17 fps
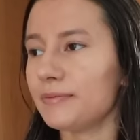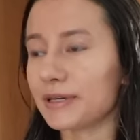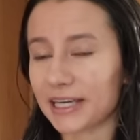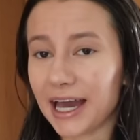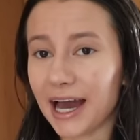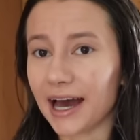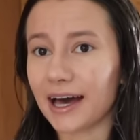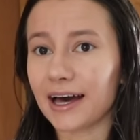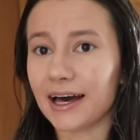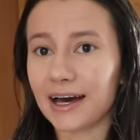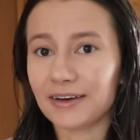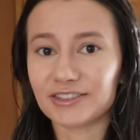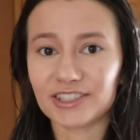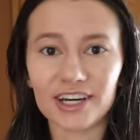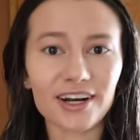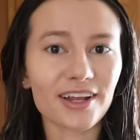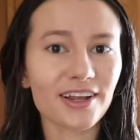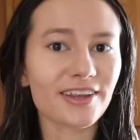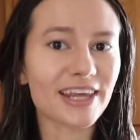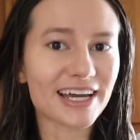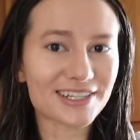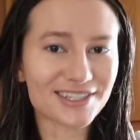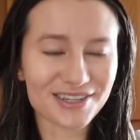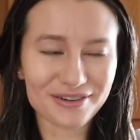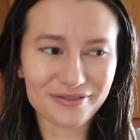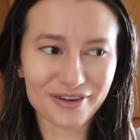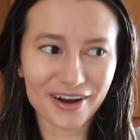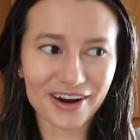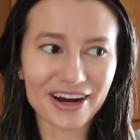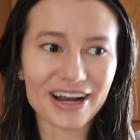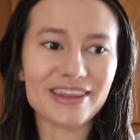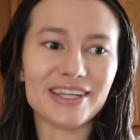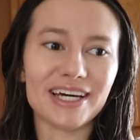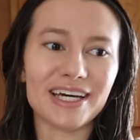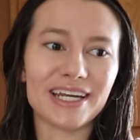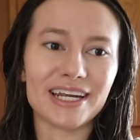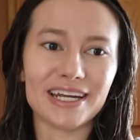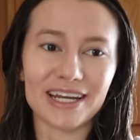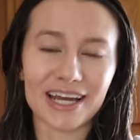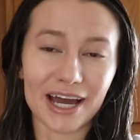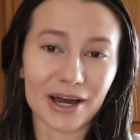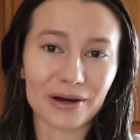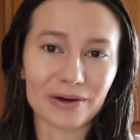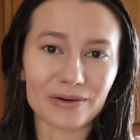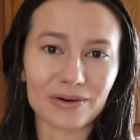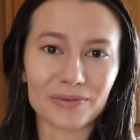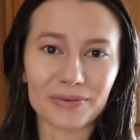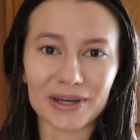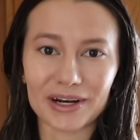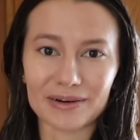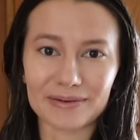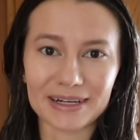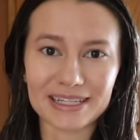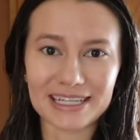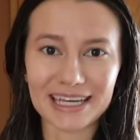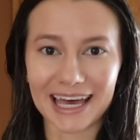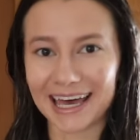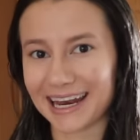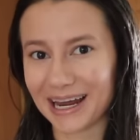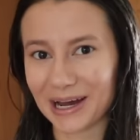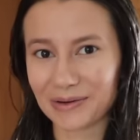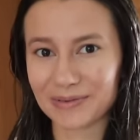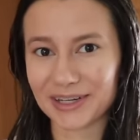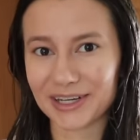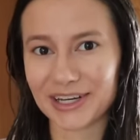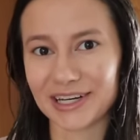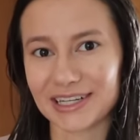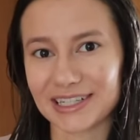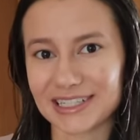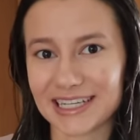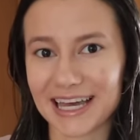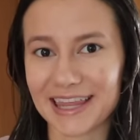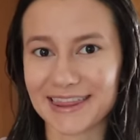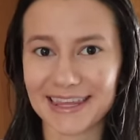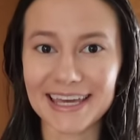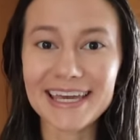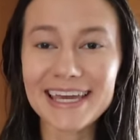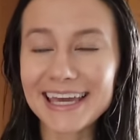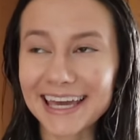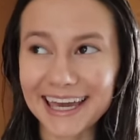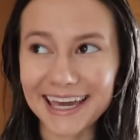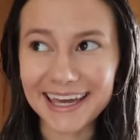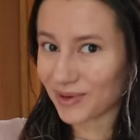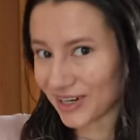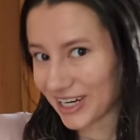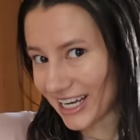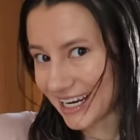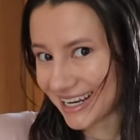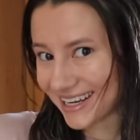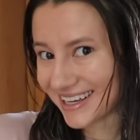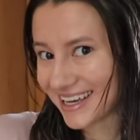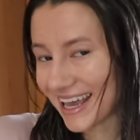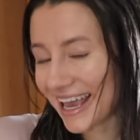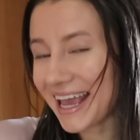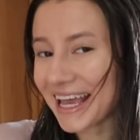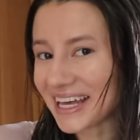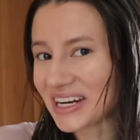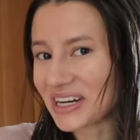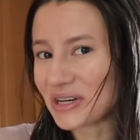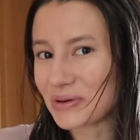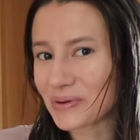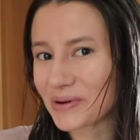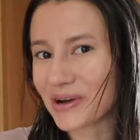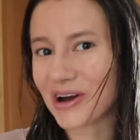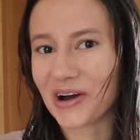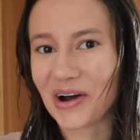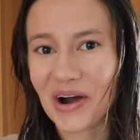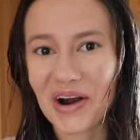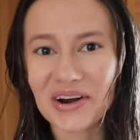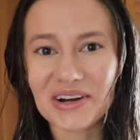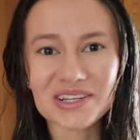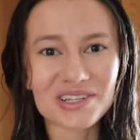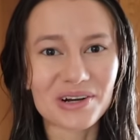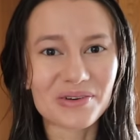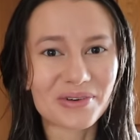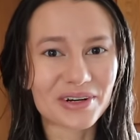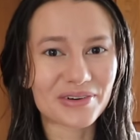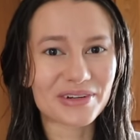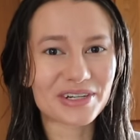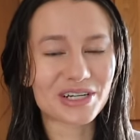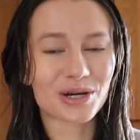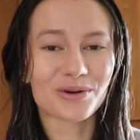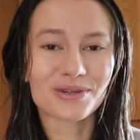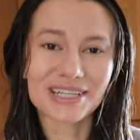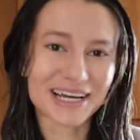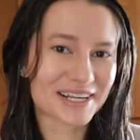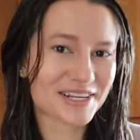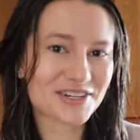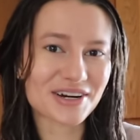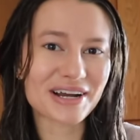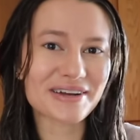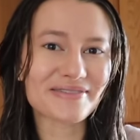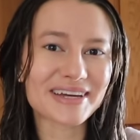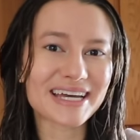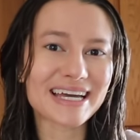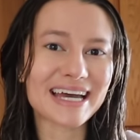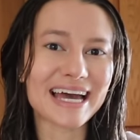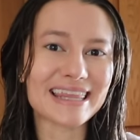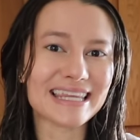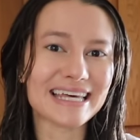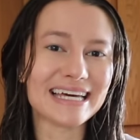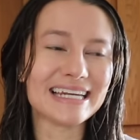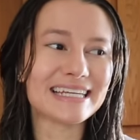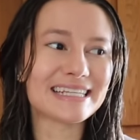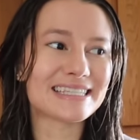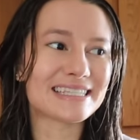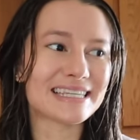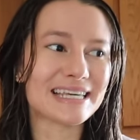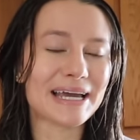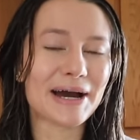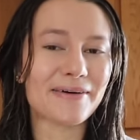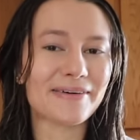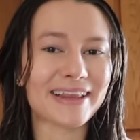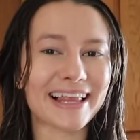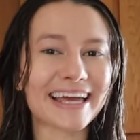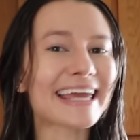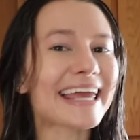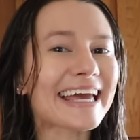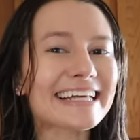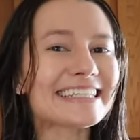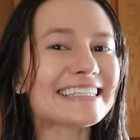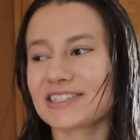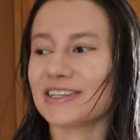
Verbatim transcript: But yeah, I've done all that so far, and then now we are about to head out because I think we're getting Keegan a new car, so we're going to go test drive it and then see how we like it.